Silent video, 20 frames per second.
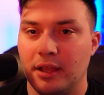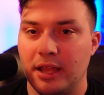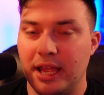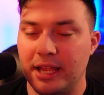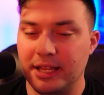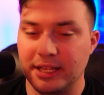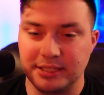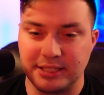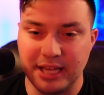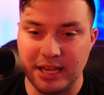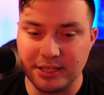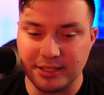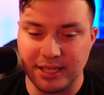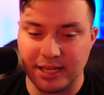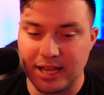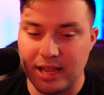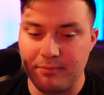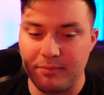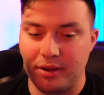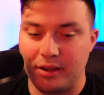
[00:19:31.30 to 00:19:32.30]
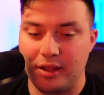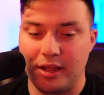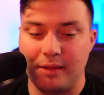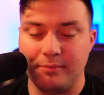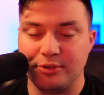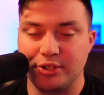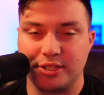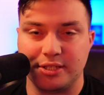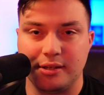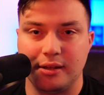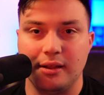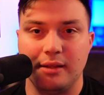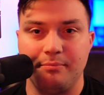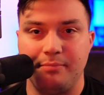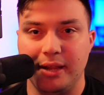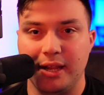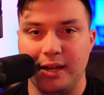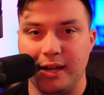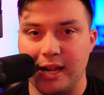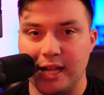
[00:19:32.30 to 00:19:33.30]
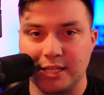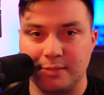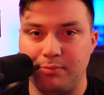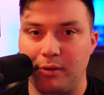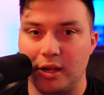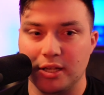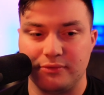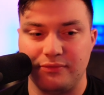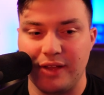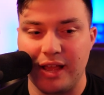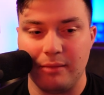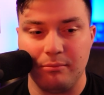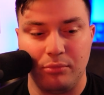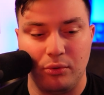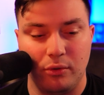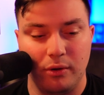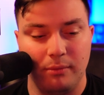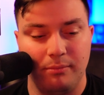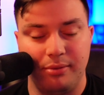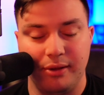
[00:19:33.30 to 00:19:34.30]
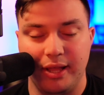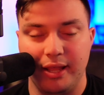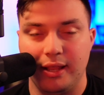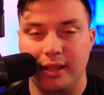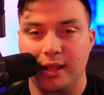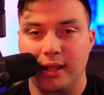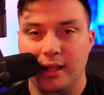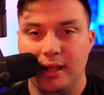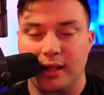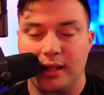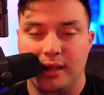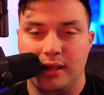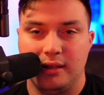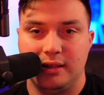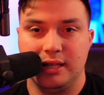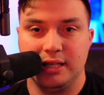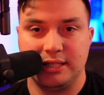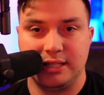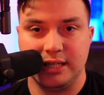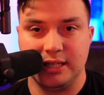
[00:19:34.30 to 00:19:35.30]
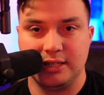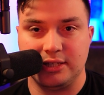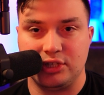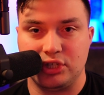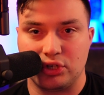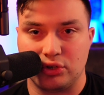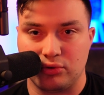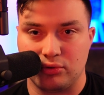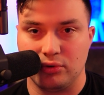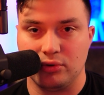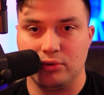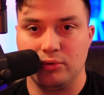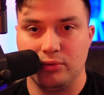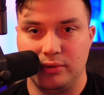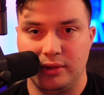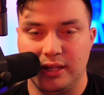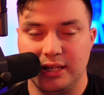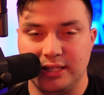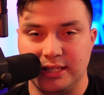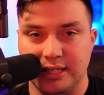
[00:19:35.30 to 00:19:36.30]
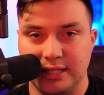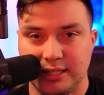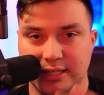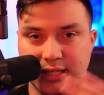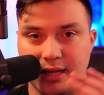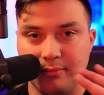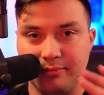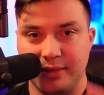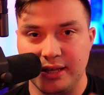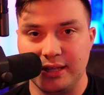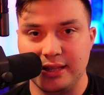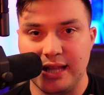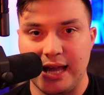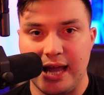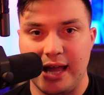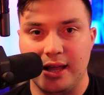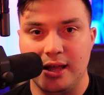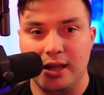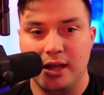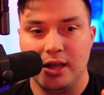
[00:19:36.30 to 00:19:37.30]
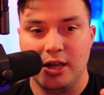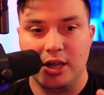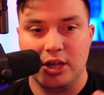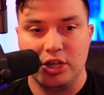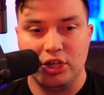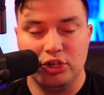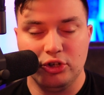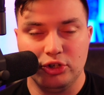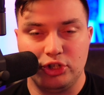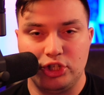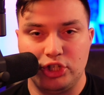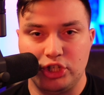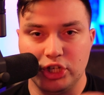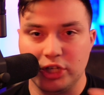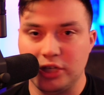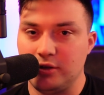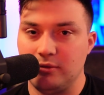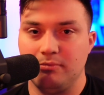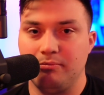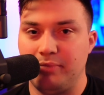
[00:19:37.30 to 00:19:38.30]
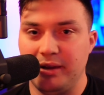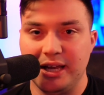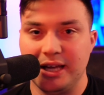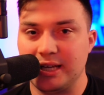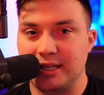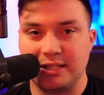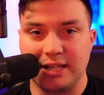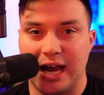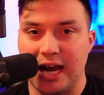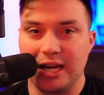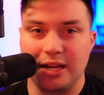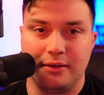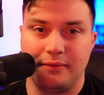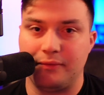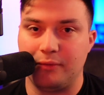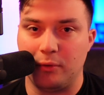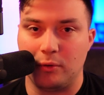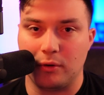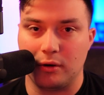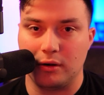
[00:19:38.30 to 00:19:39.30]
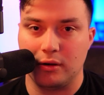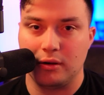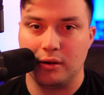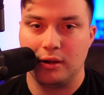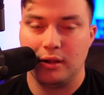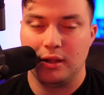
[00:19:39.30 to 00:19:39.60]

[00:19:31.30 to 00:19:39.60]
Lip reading: And it sounds like I'm just being an Xbox fanboy, but this is true. This is something that you shouldn't be excited for.